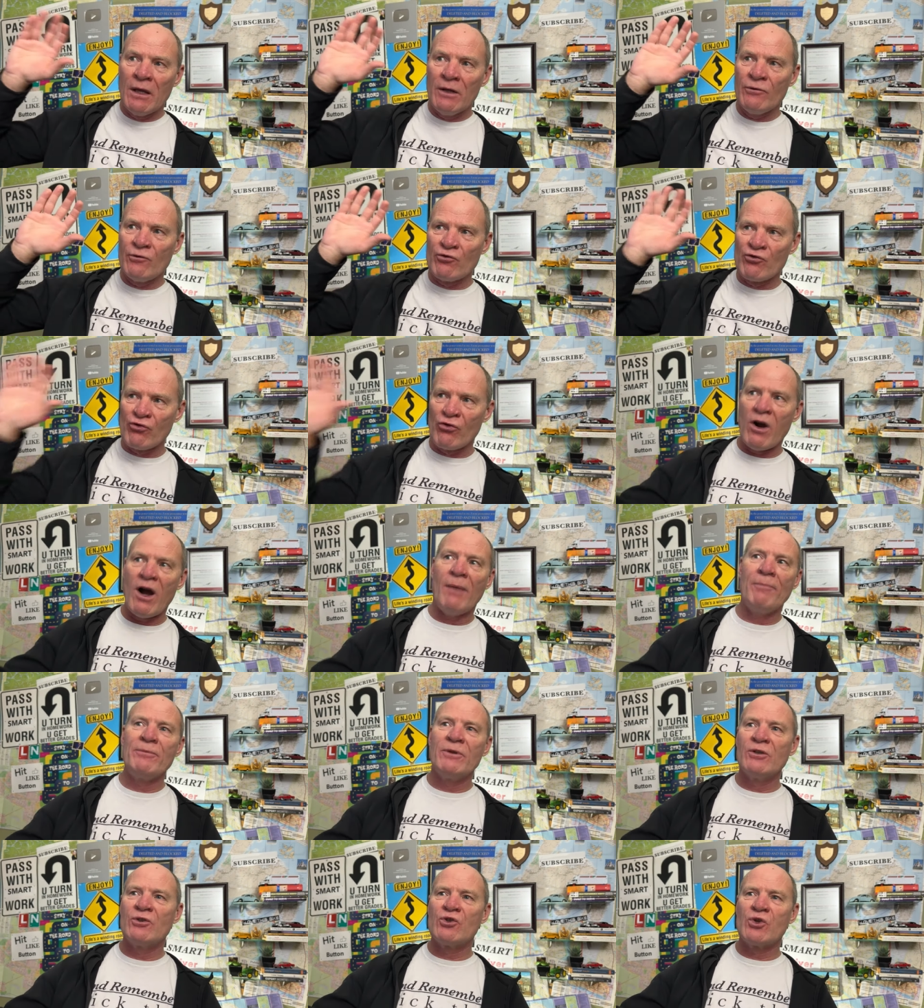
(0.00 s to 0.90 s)

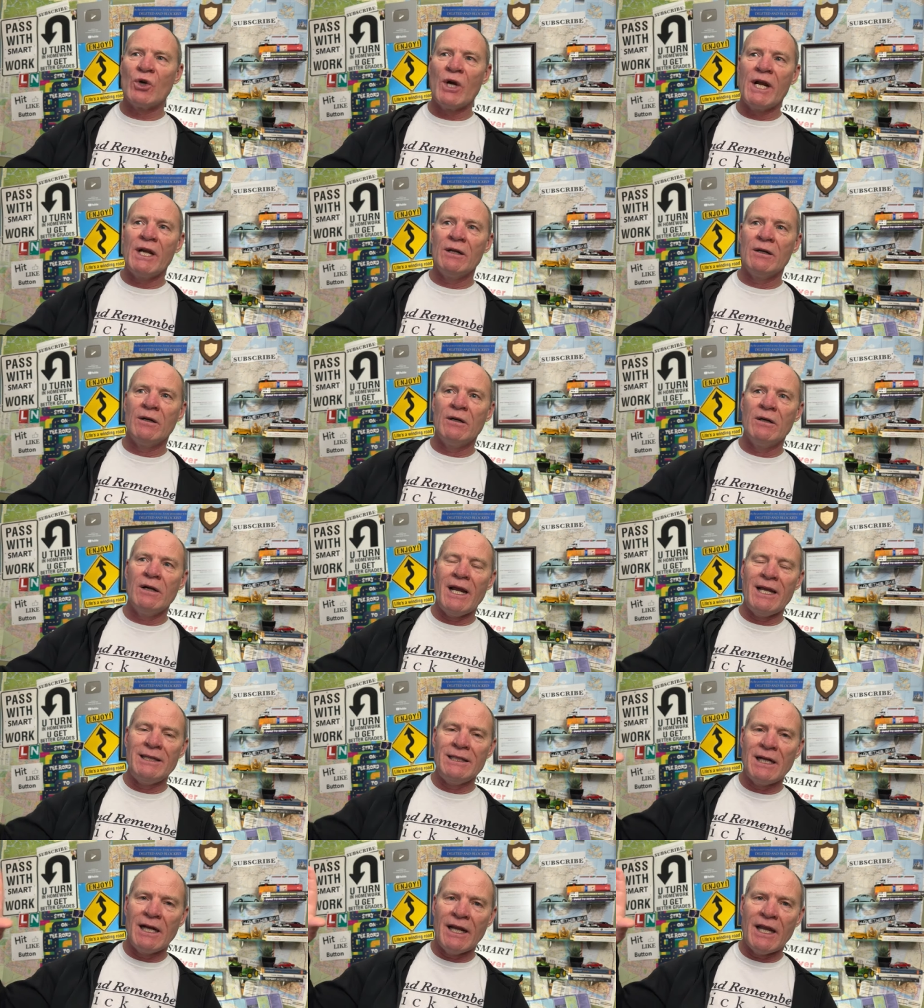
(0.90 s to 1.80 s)
dropped the trailer,
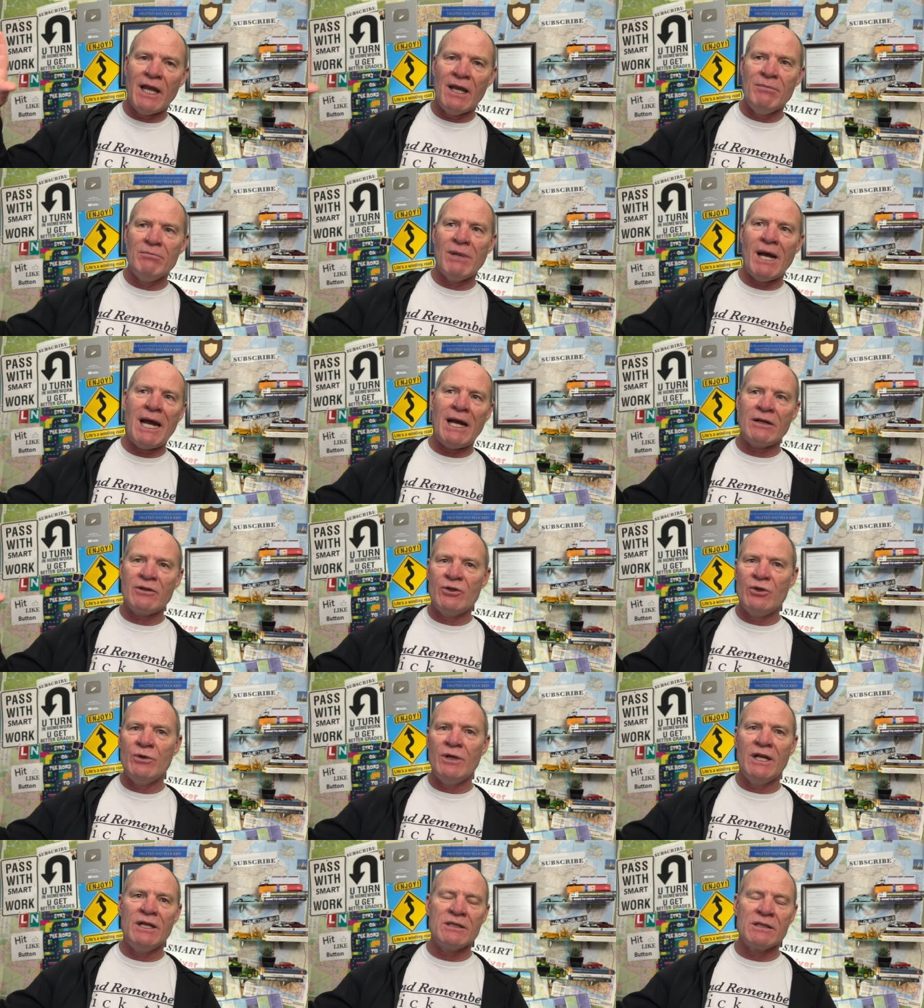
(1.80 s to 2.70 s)
and then I came back two
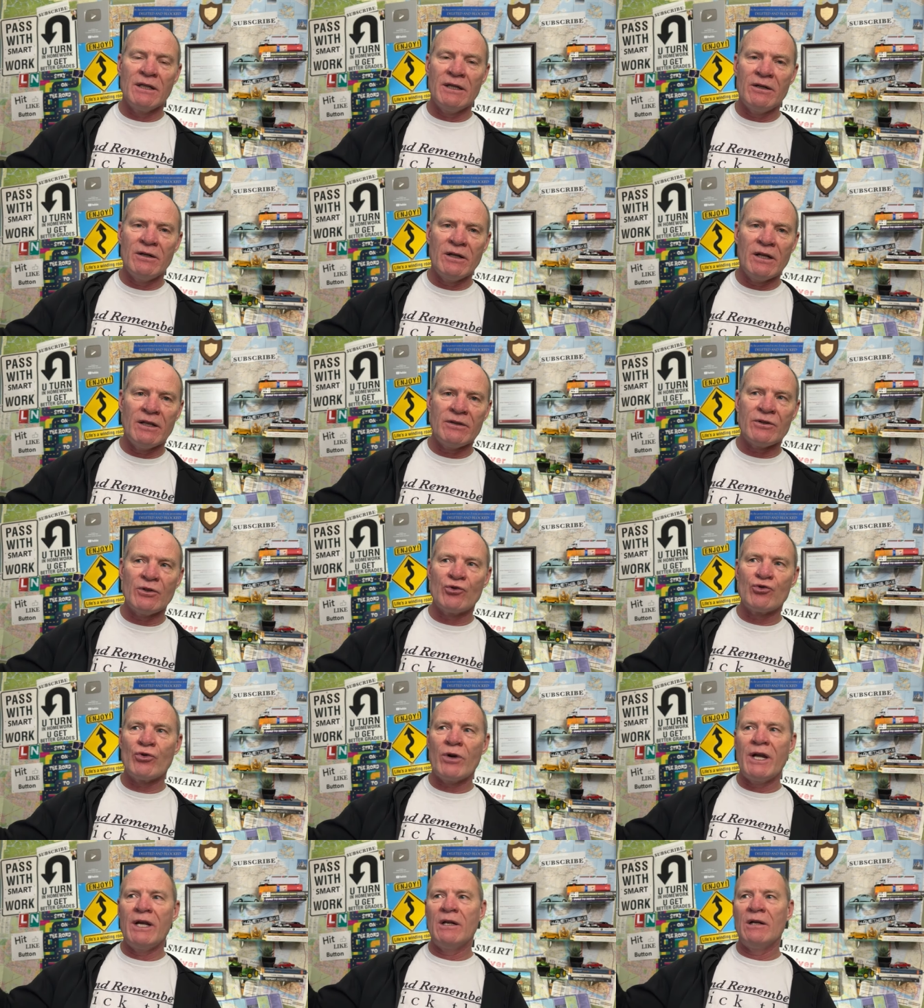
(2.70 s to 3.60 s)
days later to get the
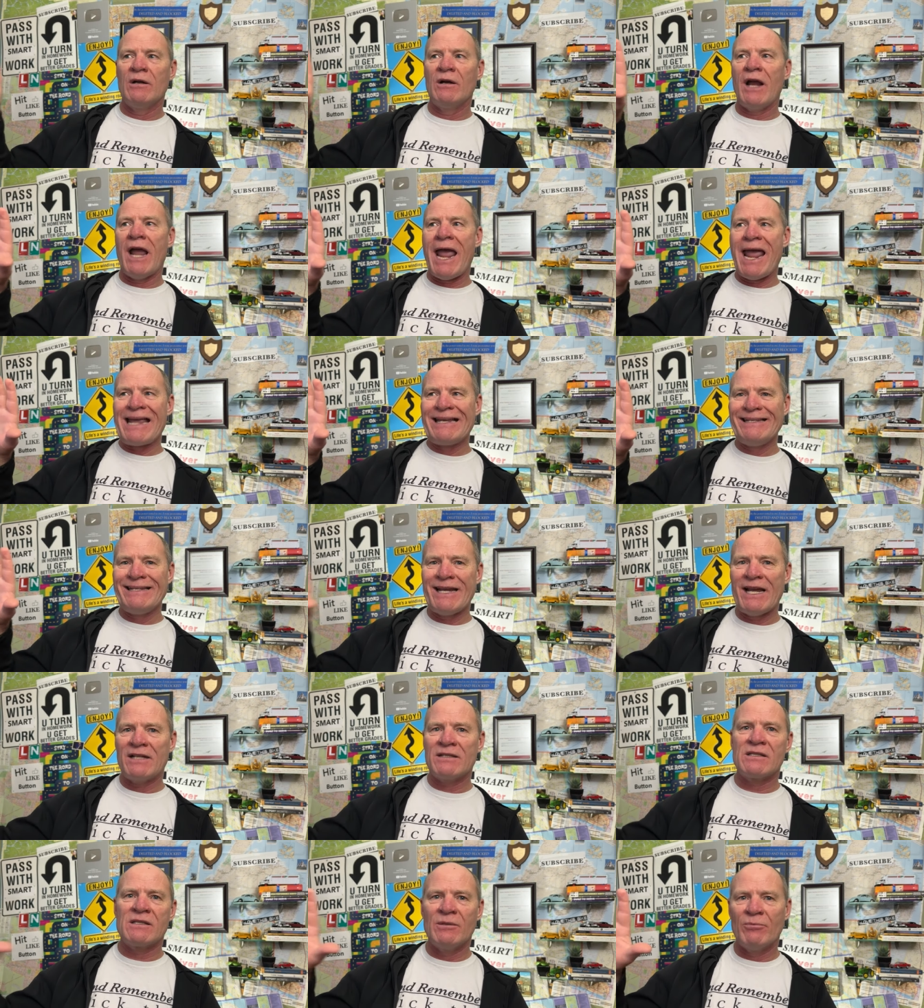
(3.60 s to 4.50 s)
trailer, and
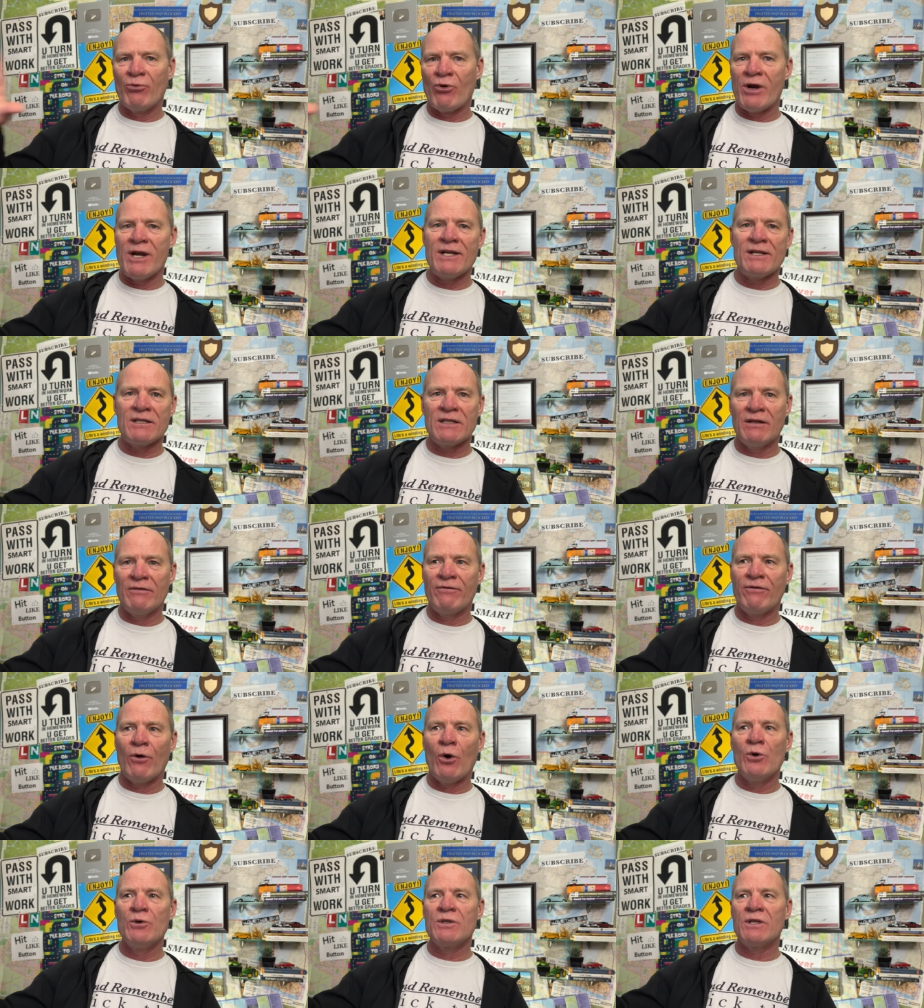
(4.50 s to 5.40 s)
yes, the brakes had
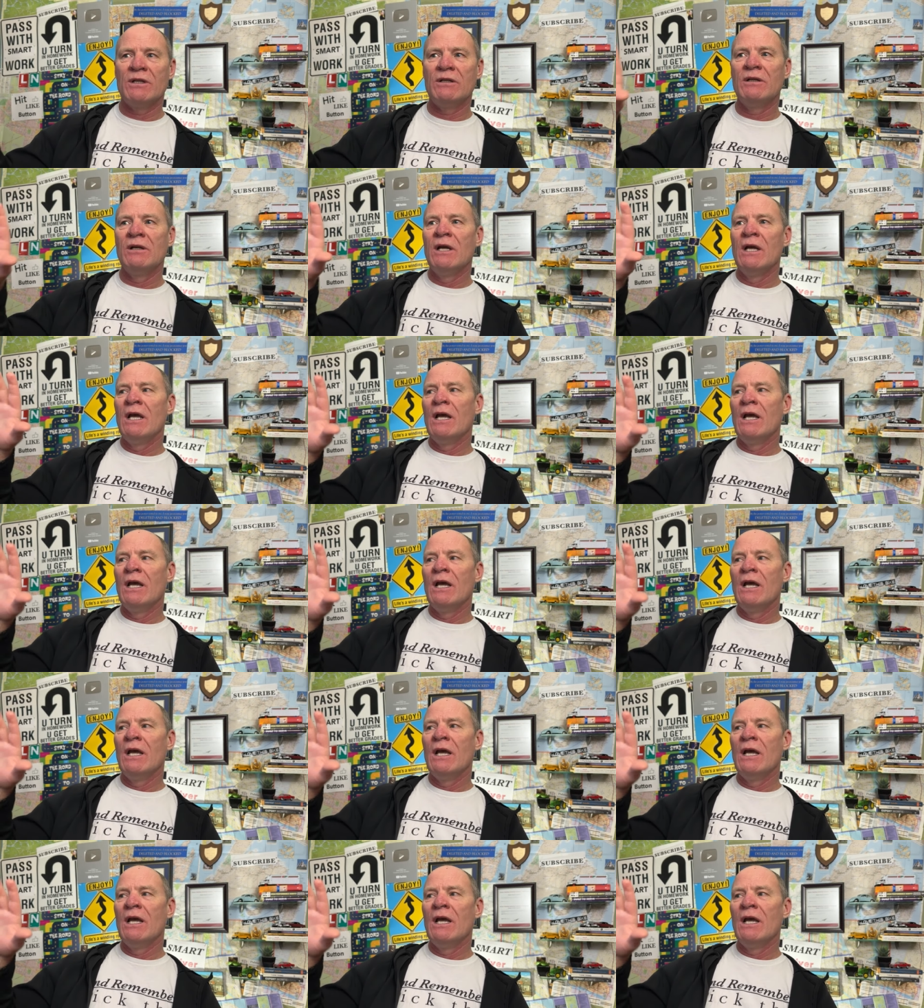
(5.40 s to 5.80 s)
frozen,